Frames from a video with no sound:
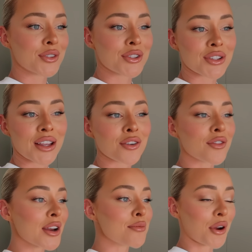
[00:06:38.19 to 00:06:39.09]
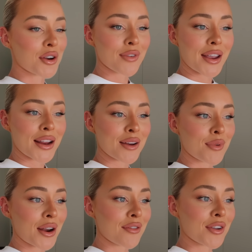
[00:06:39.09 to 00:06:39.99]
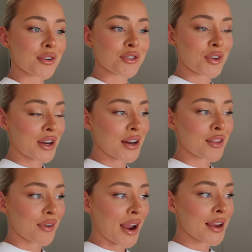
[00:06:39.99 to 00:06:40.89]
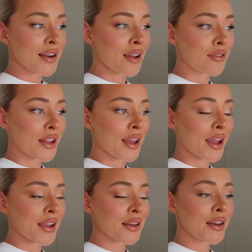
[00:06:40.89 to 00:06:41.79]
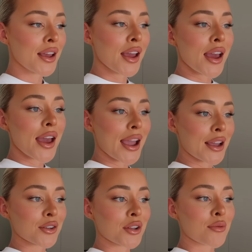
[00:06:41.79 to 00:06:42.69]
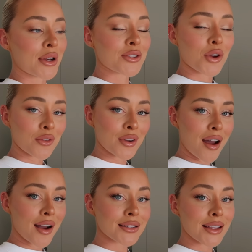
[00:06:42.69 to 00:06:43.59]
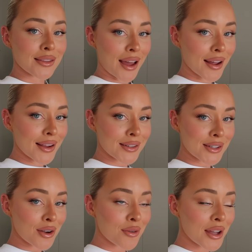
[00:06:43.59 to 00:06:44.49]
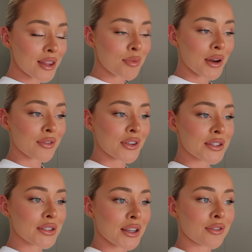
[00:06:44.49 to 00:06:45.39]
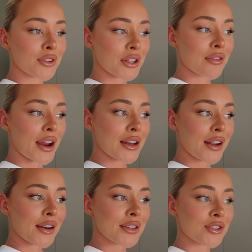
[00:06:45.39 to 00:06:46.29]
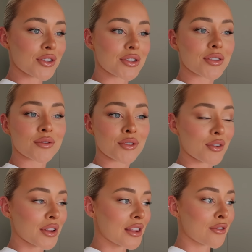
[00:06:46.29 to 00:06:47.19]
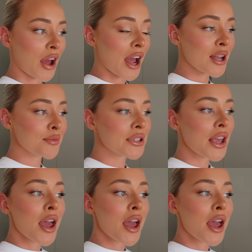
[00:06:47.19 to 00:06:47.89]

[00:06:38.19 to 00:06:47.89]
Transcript: just like not very motivating whenever you're shooting in the rain. I feel like I can handle it when it's overcast, like that I can deal with, but if it's like fully raining, it's just not really the vibes.